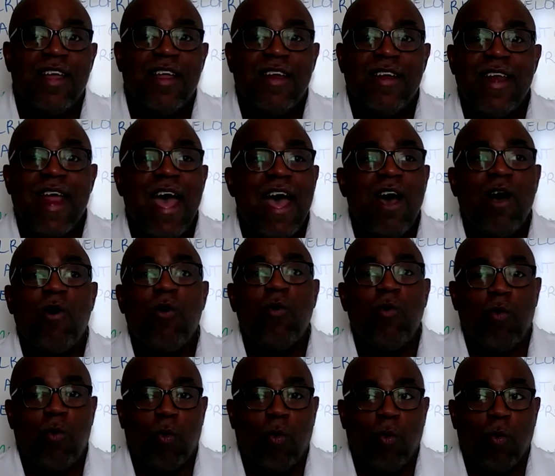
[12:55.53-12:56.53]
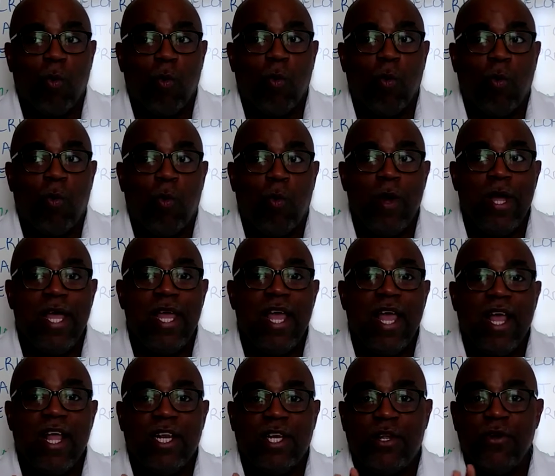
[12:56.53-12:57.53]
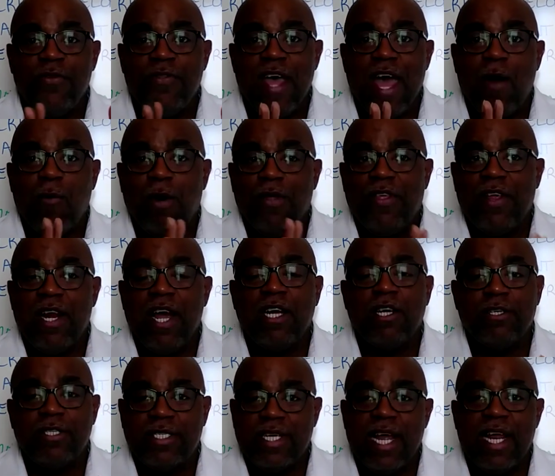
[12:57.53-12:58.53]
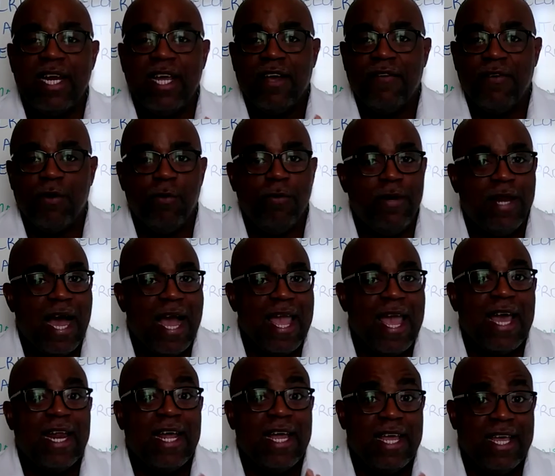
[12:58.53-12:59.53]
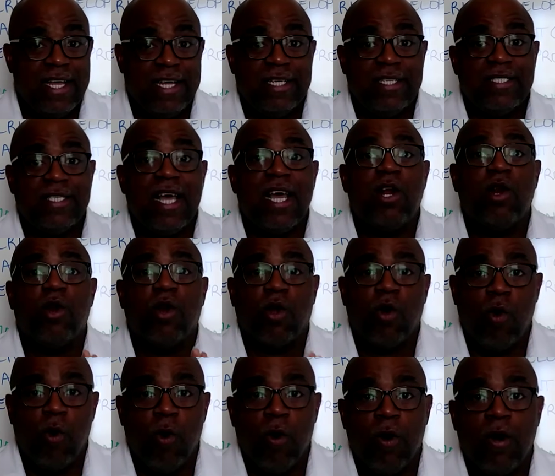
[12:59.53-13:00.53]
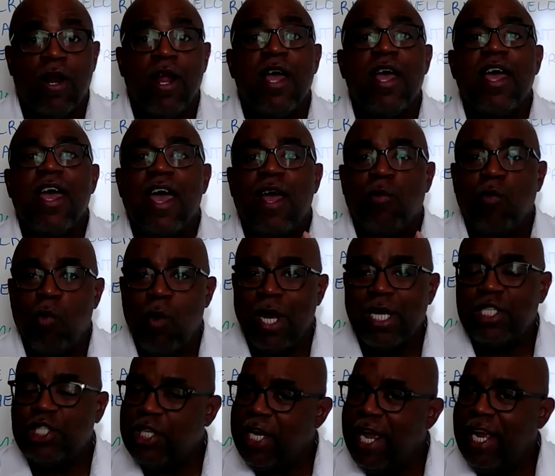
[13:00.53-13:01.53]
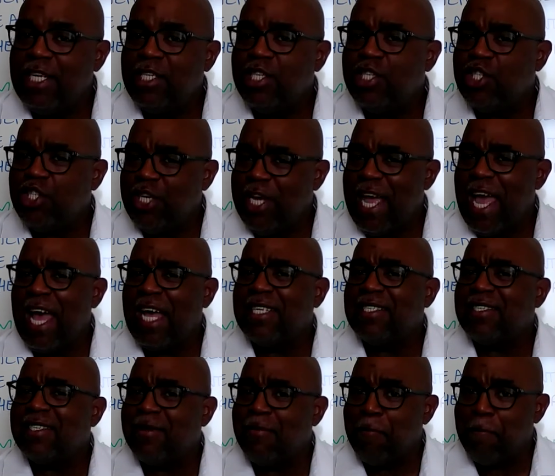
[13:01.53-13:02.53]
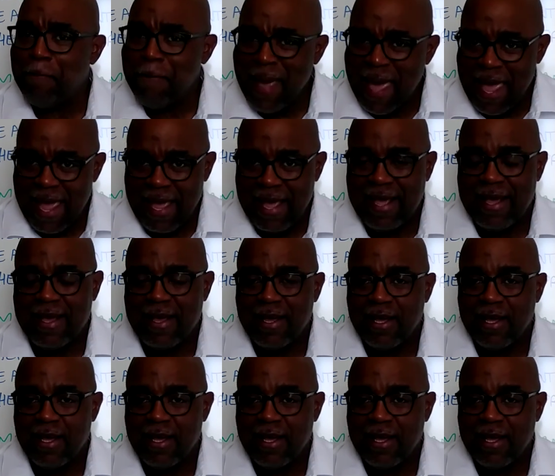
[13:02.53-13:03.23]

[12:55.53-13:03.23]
now we do that with an understanding of who Diana is at her core and what changes she has to make.